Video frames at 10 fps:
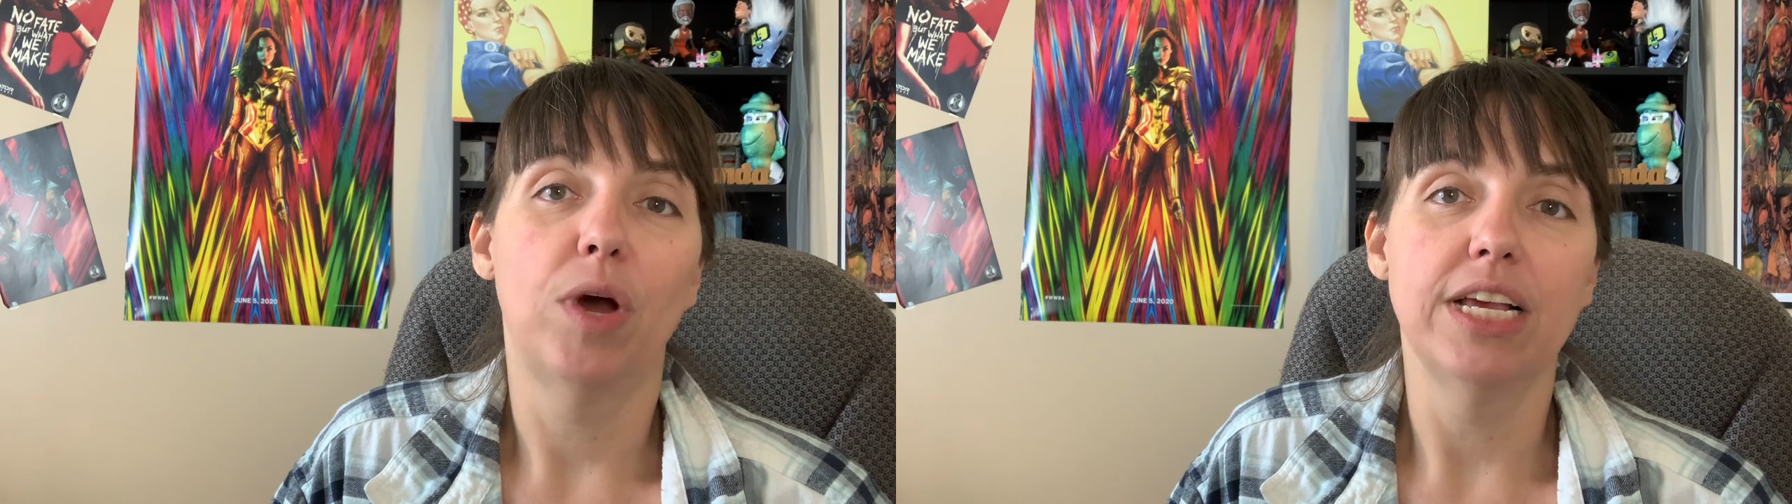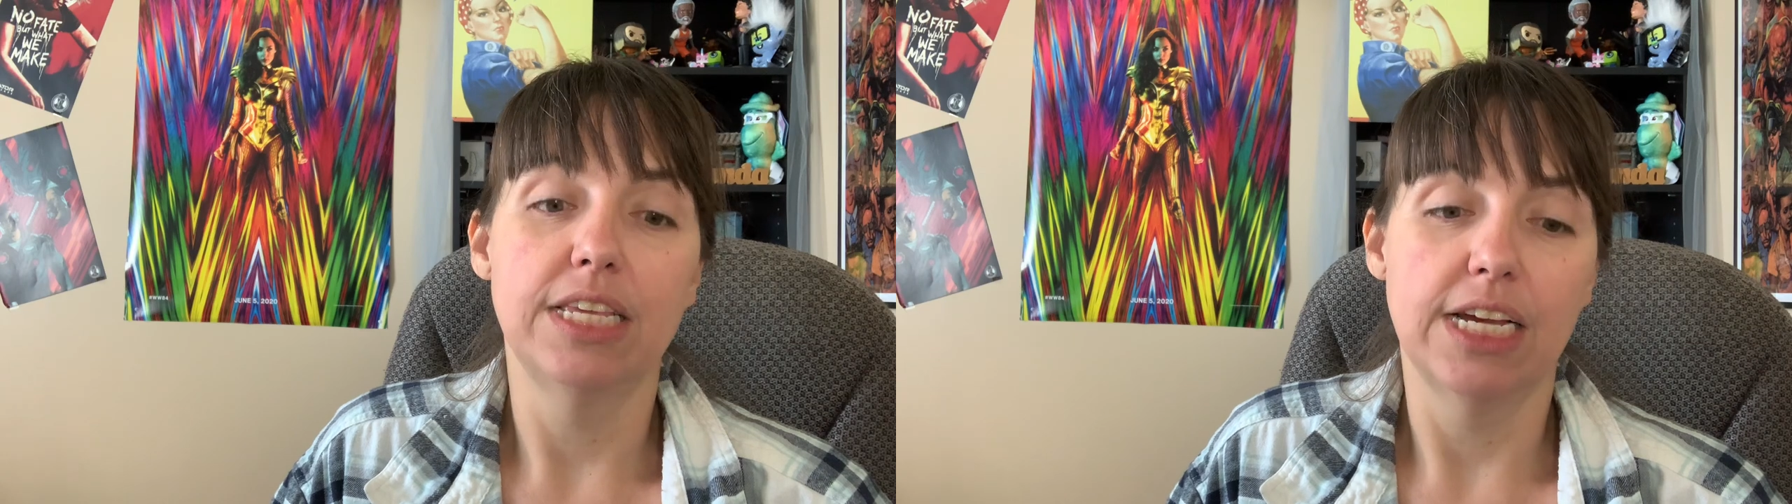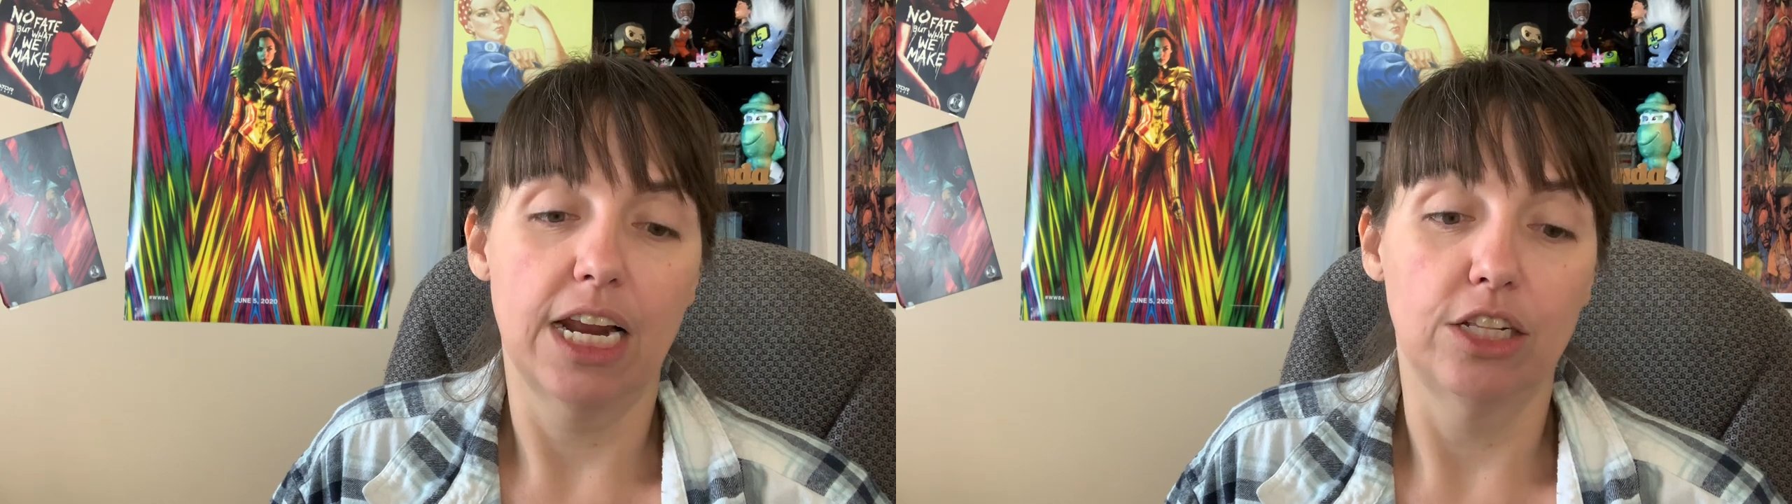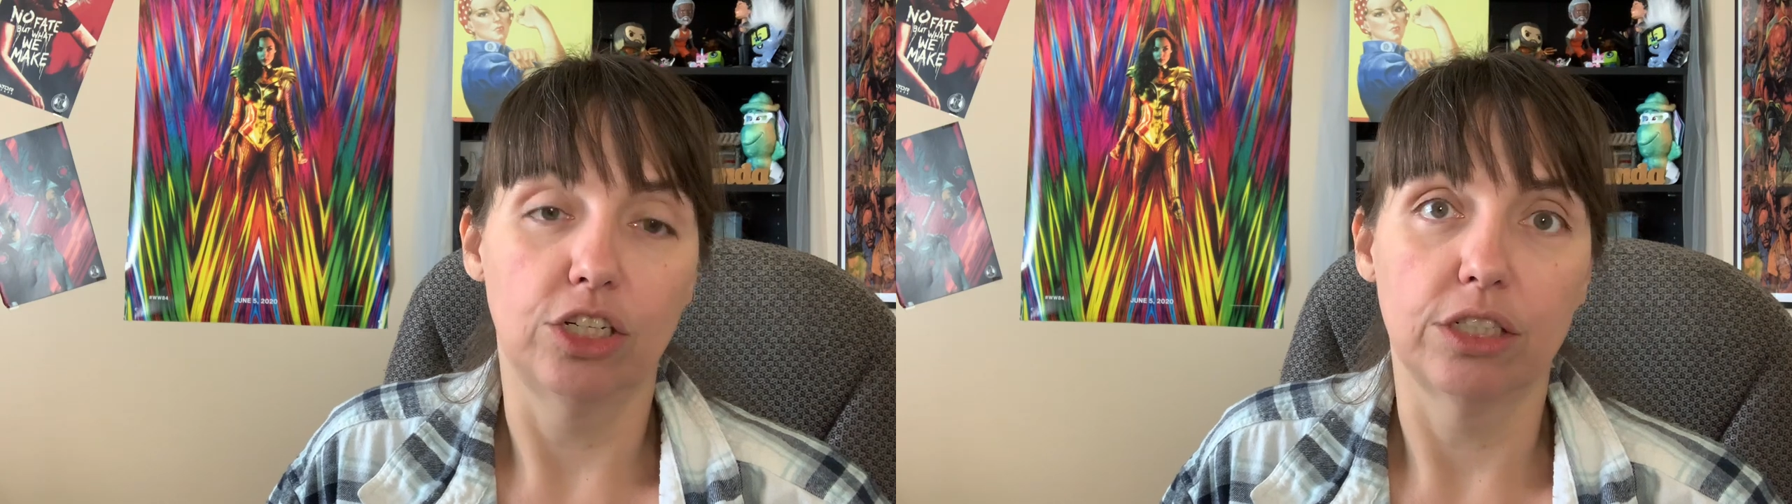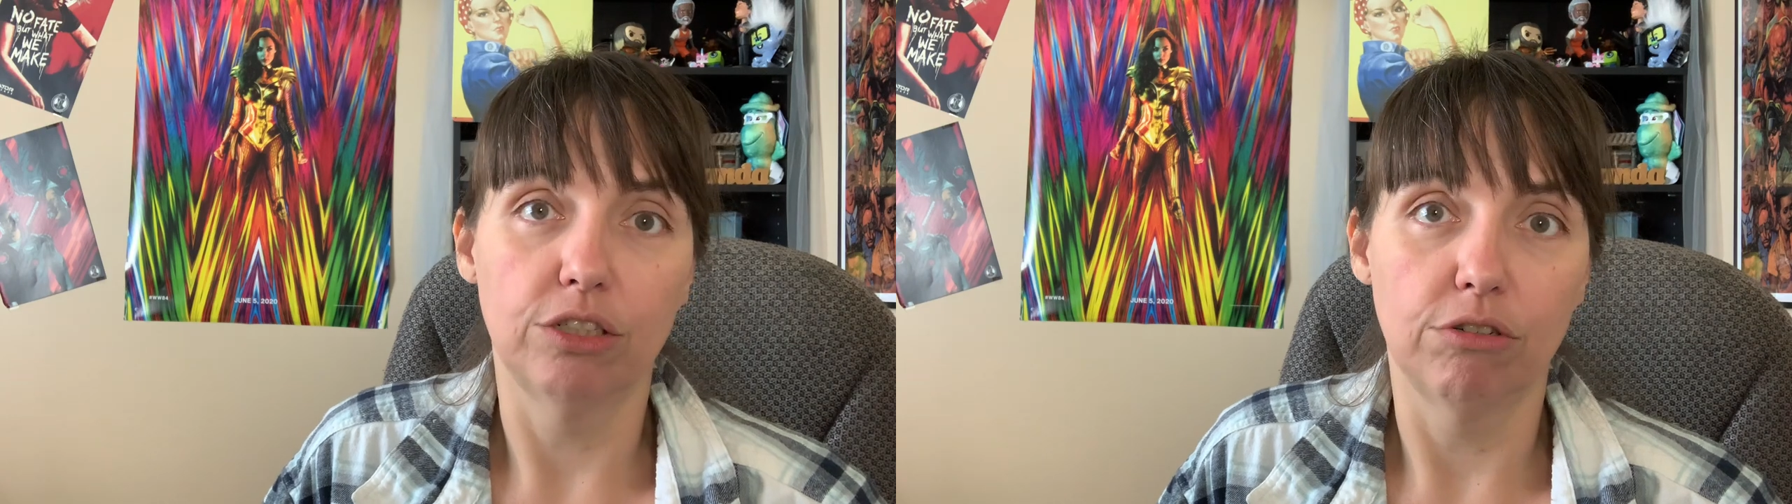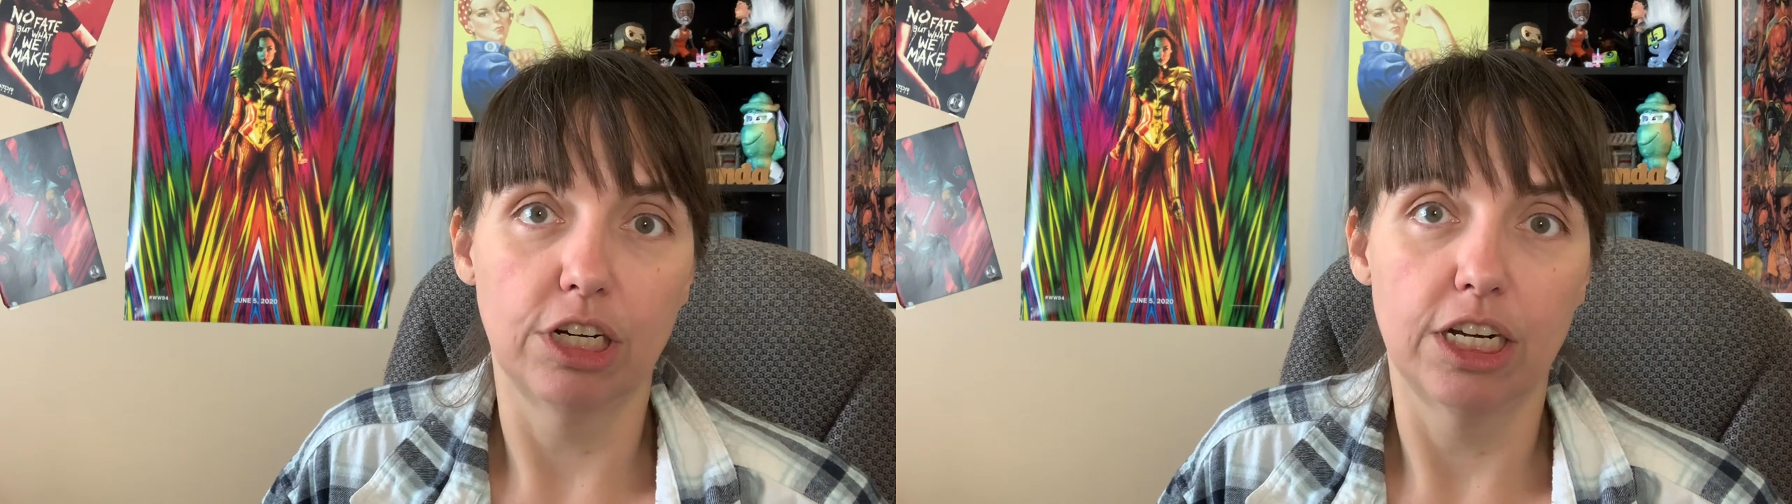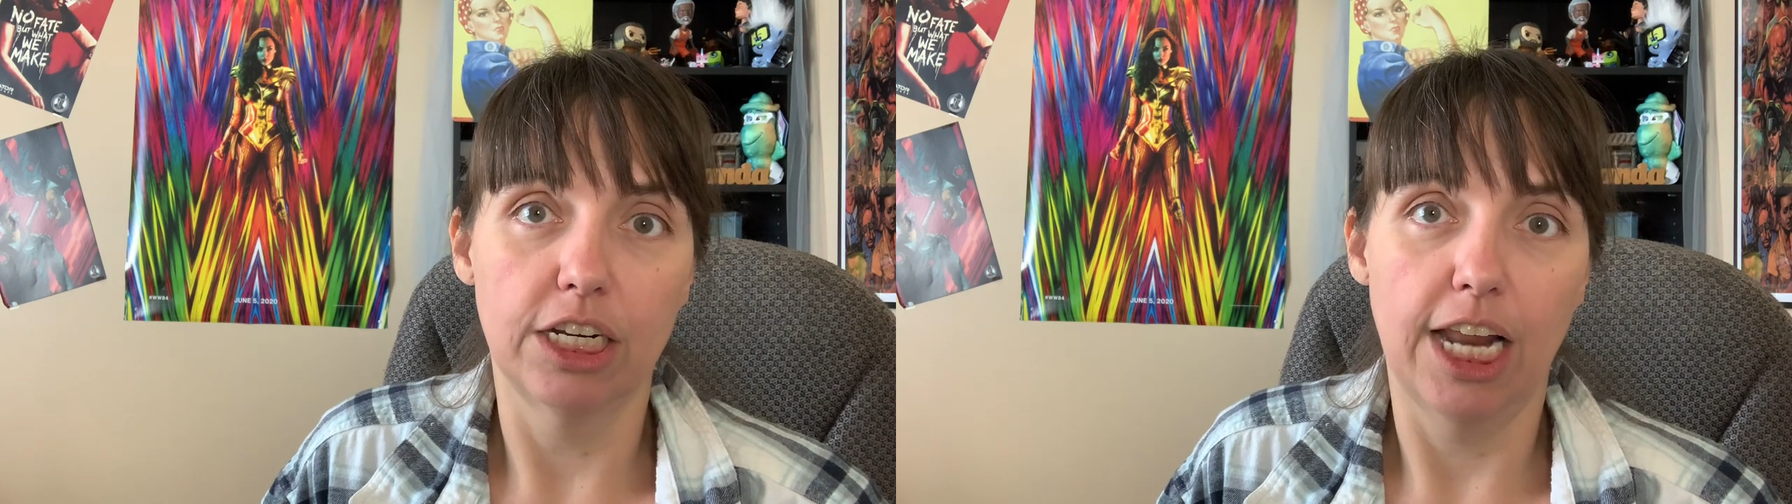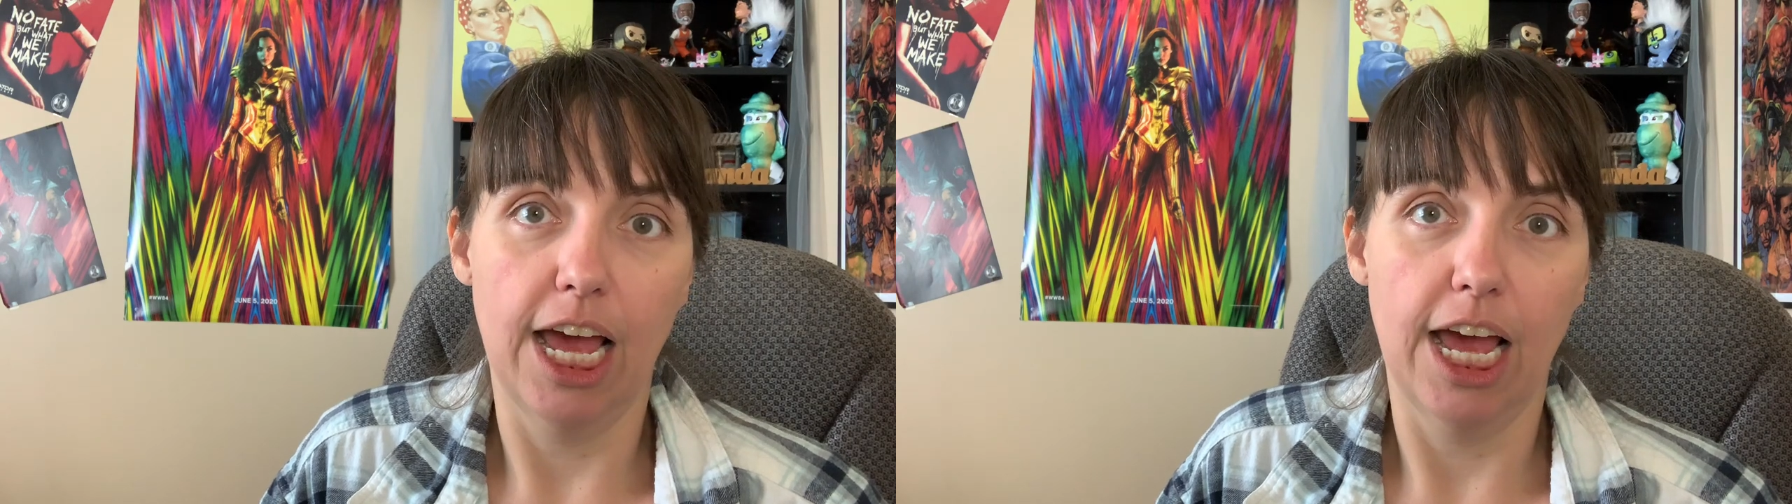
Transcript: is he gotta look so good on